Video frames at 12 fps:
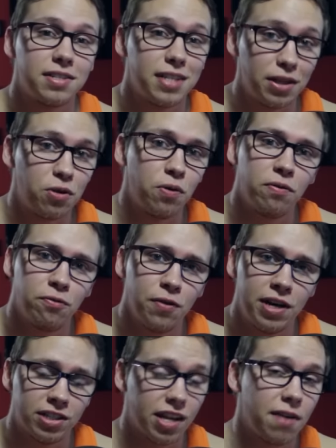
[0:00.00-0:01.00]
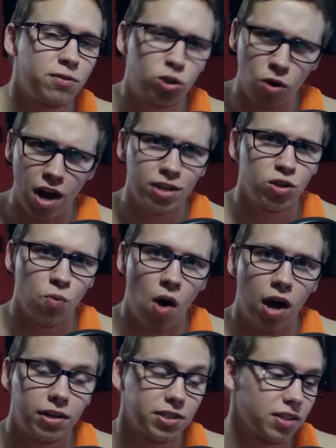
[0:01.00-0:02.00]
sit through and finish, that I've tried to
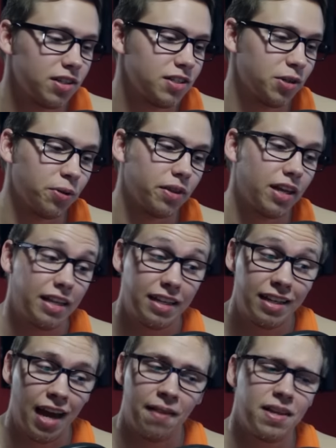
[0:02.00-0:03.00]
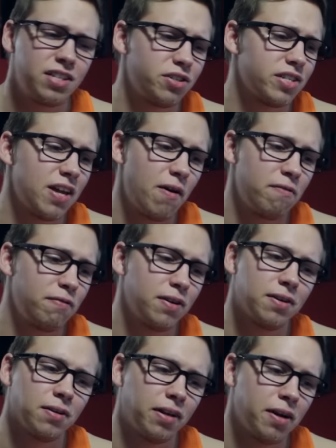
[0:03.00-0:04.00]
watch. So yeah, that's just how I
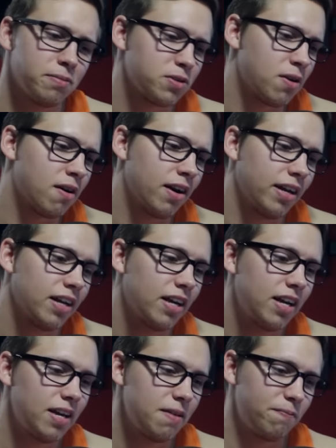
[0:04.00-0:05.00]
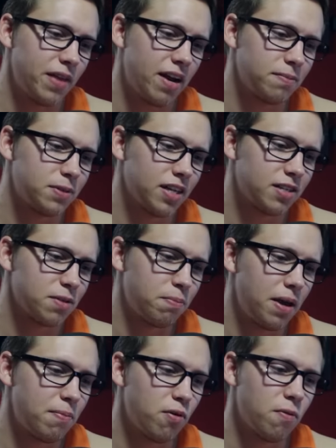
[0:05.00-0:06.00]
feel, and I'm sorry that upset some
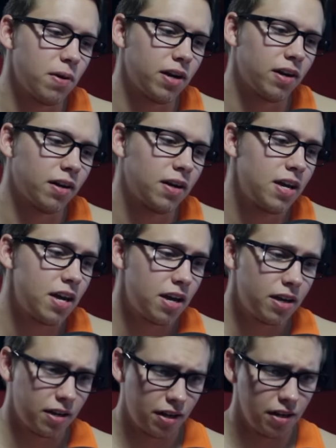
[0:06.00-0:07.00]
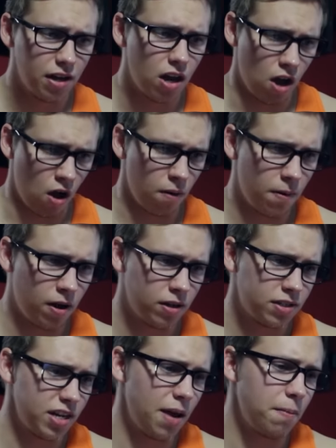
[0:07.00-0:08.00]
people, but
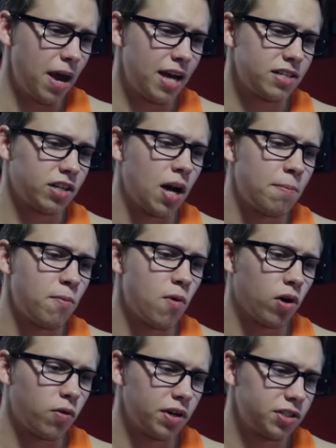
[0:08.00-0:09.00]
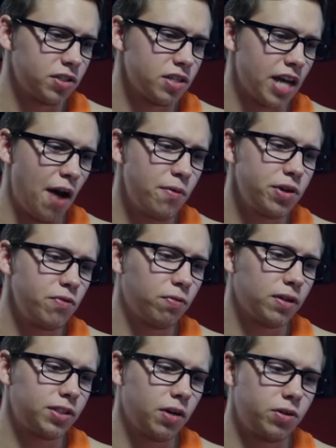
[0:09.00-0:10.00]
Sam asked a couple more questions. How will you
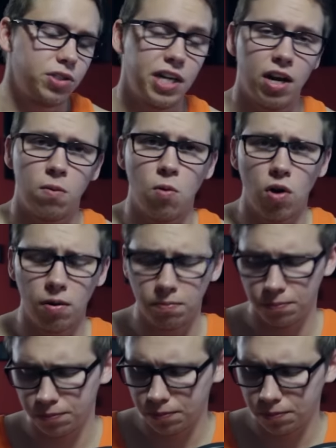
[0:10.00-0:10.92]
flesh out your channel more?